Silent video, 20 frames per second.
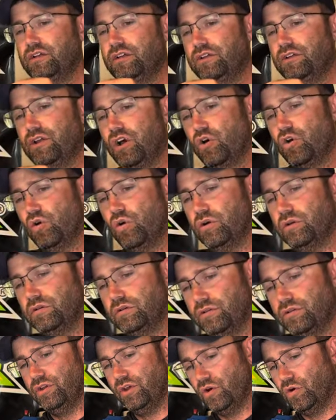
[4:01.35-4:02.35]
No
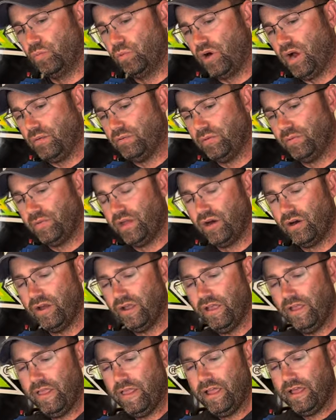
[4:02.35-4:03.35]
problem there.
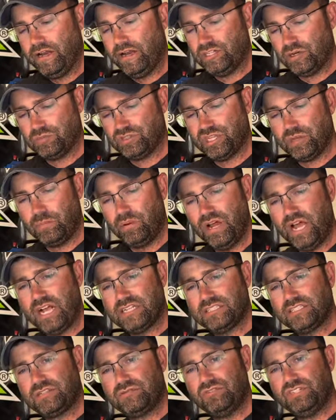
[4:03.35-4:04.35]
And in terms of the
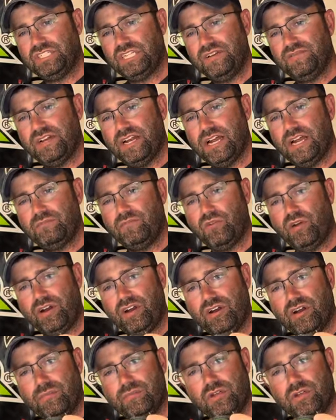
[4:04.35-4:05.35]
plastic, the receiving end, right
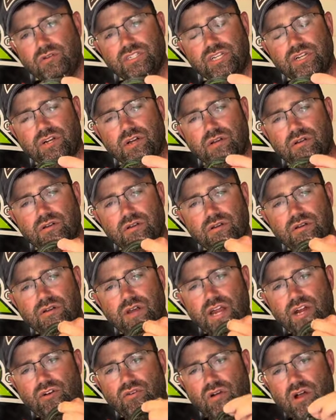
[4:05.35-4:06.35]
here I'm using a
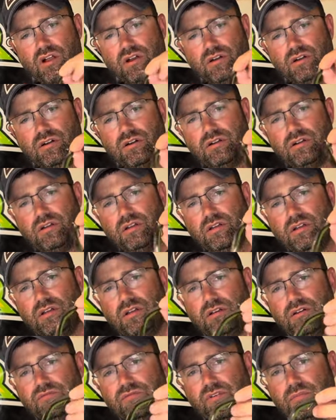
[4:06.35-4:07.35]
night crawler
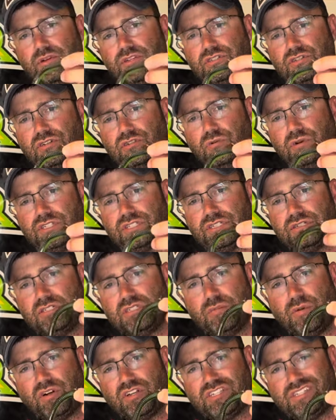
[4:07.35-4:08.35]
from Mr. Twister. It's
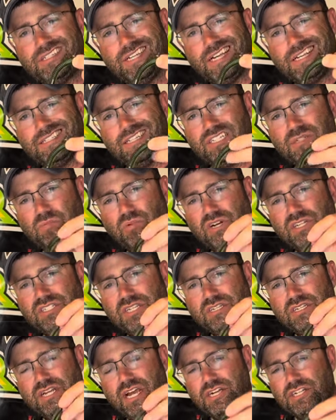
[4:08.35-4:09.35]
about a 6-inch
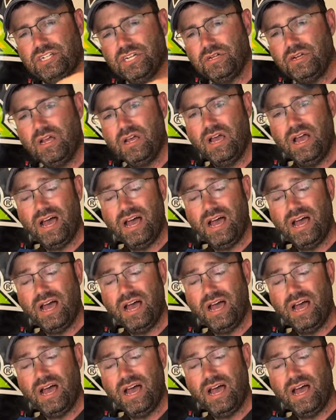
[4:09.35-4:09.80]
presentation.